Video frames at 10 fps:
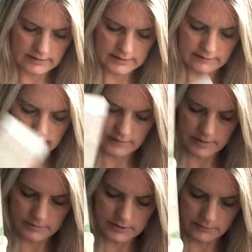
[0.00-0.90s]
Seven of
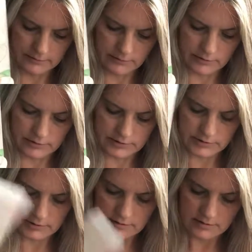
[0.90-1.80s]
Cups in reverse.